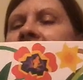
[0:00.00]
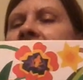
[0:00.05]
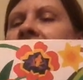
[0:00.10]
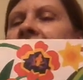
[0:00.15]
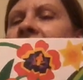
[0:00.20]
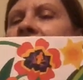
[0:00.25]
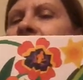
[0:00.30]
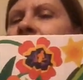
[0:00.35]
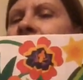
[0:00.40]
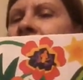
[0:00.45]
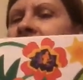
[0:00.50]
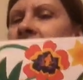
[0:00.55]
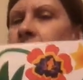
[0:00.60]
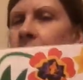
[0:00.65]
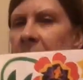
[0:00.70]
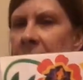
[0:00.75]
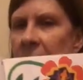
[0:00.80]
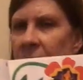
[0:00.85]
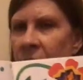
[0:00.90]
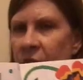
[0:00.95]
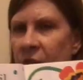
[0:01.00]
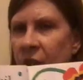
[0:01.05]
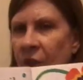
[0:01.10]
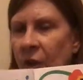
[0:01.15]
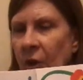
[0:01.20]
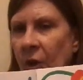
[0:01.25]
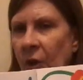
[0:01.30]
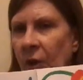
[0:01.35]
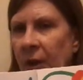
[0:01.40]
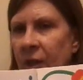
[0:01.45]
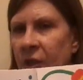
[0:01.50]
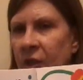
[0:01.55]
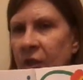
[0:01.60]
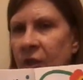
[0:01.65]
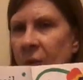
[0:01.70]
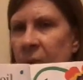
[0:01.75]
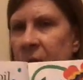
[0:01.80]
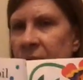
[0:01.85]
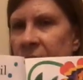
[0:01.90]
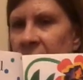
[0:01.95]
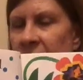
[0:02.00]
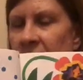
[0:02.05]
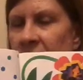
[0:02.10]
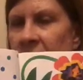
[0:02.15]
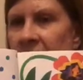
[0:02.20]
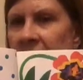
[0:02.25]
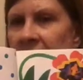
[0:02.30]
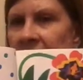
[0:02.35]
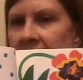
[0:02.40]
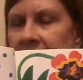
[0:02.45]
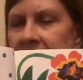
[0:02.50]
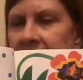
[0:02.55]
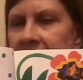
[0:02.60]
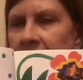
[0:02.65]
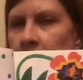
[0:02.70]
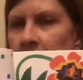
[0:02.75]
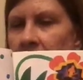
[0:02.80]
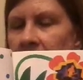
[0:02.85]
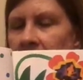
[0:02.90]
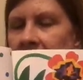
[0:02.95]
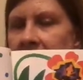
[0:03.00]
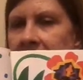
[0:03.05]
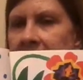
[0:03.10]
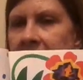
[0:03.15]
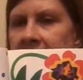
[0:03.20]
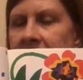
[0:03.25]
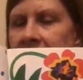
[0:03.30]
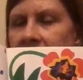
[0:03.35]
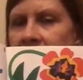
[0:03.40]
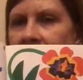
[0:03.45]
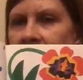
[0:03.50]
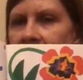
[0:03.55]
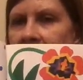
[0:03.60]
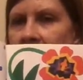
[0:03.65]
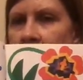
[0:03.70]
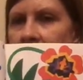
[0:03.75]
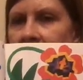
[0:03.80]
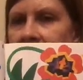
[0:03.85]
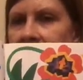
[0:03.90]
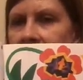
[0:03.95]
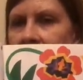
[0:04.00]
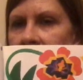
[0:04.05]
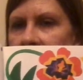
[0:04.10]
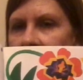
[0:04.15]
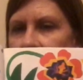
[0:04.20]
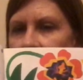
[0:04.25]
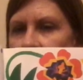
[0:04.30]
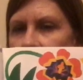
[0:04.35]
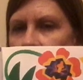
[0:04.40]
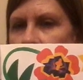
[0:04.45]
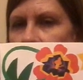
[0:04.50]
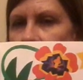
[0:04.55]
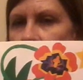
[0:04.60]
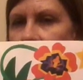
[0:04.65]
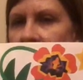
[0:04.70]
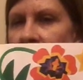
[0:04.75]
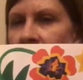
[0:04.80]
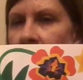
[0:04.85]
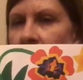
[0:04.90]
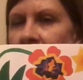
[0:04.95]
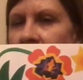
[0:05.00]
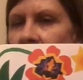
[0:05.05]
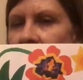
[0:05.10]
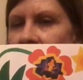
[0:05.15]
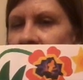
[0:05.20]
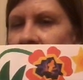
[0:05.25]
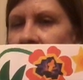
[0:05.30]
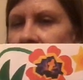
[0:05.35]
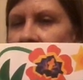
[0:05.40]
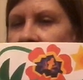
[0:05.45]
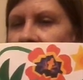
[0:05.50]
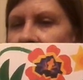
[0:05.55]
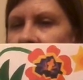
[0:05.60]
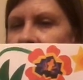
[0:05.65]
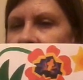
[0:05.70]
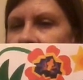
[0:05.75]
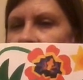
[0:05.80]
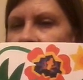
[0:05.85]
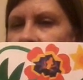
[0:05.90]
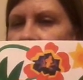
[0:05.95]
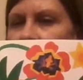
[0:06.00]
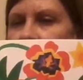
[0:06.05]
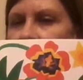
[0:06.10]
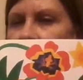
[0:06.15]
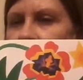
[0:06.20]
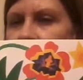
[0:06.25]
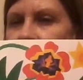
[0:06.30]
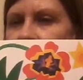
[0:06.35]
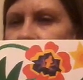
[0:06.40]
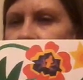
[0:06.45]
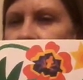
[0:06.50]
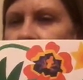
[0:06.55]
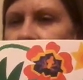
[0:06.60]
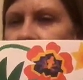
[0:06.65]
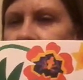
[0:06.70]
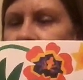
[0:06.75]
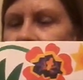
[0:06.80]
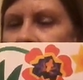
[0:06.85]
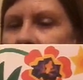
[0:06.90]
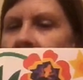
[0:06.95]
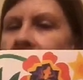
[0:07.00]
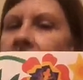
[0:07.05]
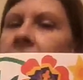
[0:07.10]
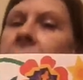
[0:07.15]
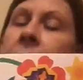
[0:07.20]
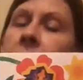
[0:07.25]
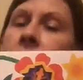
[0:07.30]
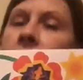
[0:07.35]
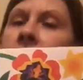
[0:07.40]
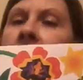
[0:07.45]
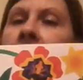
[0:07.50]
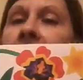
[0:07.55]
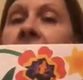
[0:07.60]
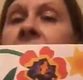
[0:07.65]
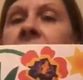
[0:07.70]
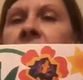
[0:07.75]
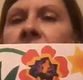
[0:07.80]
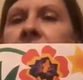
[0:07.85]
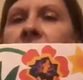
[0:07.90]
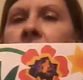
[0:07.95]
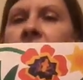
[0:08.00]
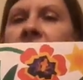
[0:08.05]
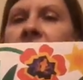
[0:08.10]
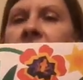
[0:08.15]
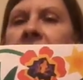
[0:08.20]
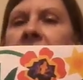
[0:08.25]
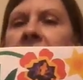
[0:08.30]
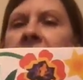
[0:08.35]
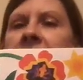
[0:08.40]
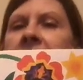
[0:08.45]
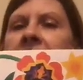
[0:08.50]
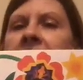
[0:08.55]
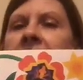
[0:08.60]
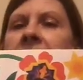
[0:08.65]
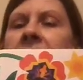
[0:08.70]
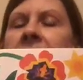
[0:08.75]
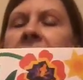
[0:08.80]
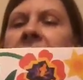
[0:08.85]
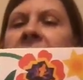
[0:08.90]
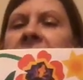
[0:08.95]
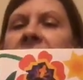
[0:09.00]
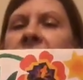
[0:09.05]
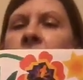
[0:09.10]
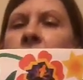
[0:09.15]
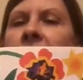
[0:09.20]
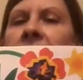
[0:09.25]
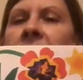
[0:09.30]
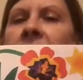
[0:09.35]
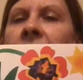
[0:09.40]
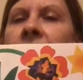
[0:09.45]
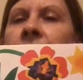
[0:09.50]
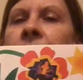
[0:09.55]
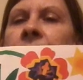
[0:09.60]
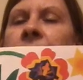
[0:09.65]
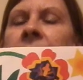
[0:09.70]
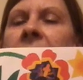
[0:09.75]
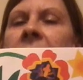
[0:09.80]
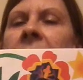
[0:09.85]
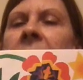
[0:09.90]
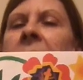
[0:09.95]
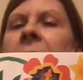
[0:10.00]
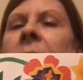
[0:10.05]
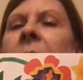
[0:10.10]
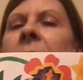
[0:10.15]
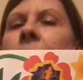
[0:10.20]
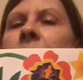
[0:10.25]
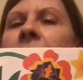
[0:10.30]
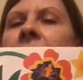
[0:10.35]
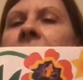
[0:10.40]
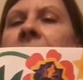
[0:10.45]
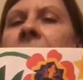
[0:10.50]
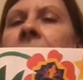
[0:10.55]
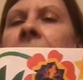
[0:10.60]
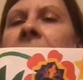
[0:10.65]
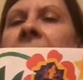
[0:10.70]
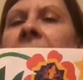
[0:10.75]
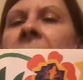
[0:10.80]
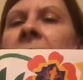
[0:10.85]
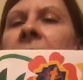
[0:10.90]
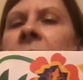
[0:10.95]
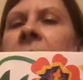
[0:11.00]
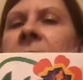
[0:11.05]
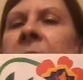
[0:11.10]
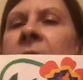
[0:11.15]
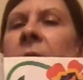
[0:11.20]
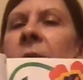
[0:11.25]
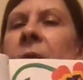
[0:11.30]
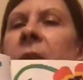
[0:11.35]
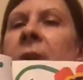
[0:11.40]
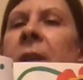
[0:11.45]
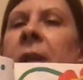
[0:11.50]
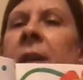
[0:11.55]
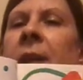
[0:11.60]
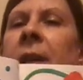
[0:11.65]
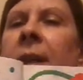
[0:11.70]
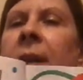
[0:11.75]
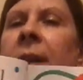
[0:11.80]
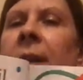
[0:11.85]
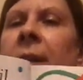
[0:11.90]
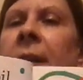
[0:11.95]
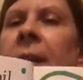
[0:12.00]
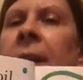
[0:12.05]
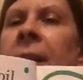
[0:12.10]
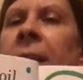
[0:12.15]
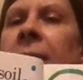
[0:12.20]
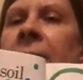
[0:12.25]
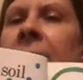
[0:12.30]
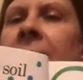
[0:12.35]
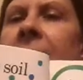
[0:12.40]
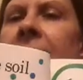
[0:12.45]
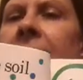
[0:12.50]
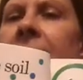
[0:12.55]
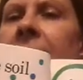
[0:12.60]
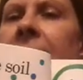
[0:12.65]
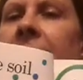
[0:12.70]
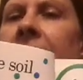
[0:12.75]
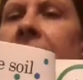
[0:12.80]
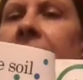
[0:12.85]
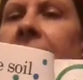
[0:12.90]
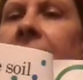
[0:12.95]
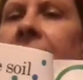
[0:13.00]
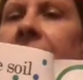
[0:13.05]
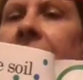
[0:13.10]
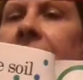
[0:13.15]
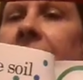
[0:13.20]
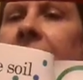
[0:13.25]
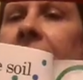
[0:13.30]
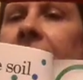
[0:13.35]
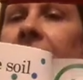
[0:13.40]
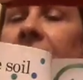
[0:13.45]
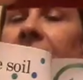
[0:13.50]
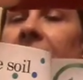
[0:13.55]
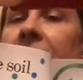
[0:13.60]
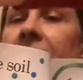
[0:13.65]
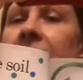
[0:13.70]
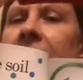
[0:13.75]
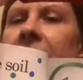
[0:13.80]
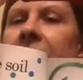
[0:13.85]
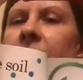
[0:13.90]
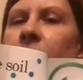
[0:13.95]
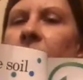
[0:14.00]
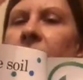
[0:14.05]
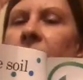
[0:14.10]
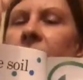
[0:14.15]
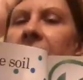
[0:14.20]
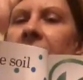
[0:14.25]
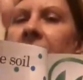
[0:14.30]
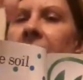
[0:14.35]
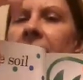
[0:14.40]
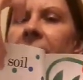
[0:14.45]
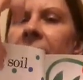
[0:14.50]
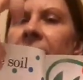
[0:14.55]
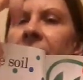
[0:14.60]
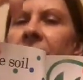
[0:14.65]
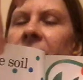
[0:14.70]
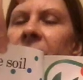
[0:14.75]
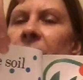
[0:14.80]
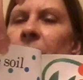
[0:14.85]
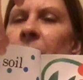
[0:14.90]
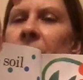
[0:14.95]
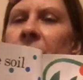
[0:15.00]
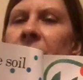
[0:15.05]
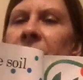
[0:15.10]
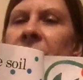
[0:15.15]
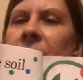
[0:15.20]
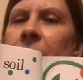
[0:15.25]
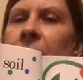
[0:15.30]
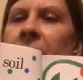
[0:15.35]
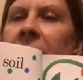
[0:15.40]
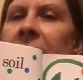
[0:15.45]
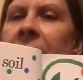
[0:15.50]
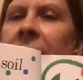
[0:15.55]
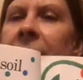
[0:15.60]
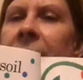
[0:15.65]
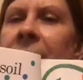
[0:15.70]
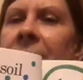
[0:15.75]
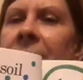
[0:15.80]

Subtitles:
And in this picture, it shows two things that plants and flowers need to grow. Do you know what those two things are? Well, actually three things. They need the soil, but then they also need, what do you think these blue dots are supposed to be?